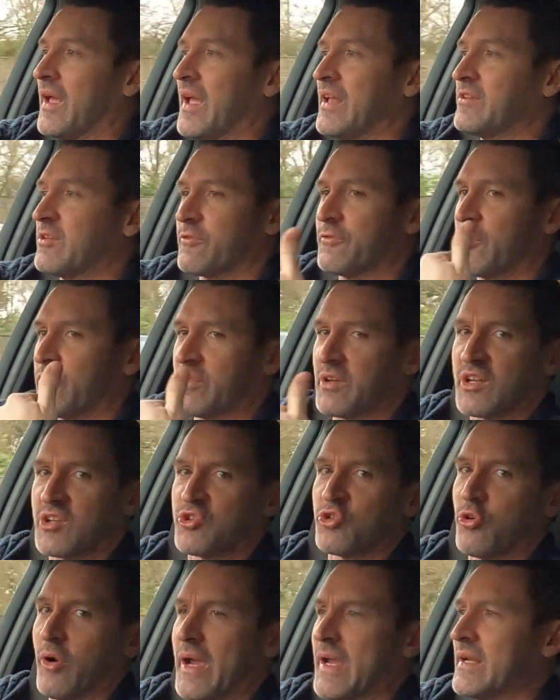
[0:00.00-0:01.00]
it just feels like
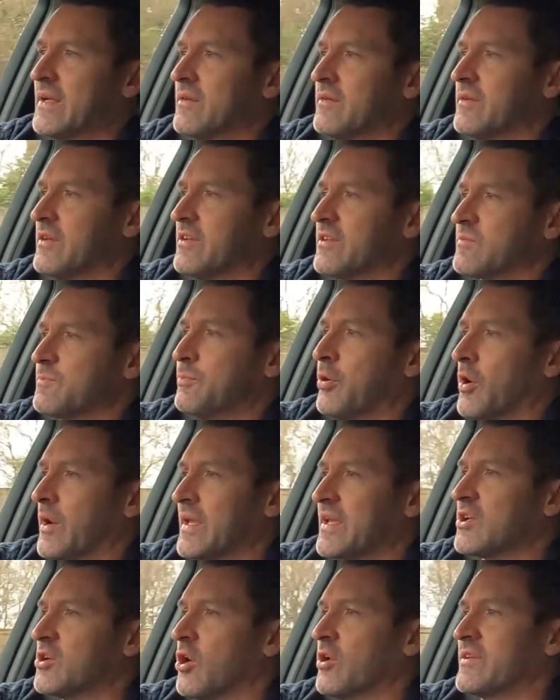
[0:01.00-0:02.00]
a train. You're just
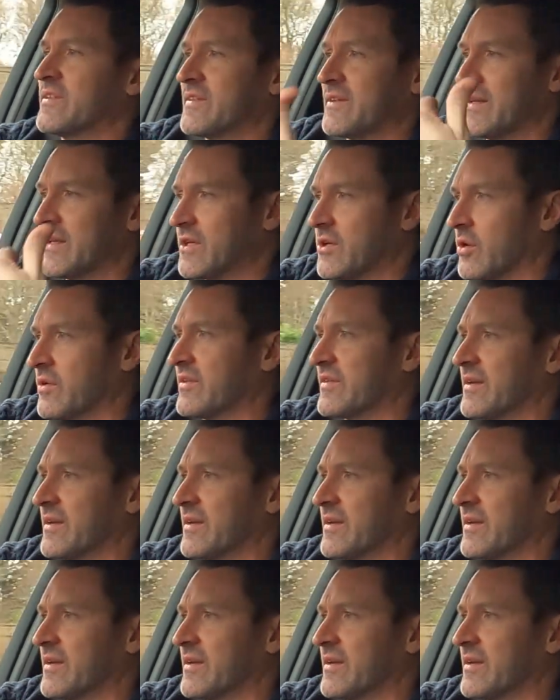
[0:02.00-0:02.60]
pulling constantly.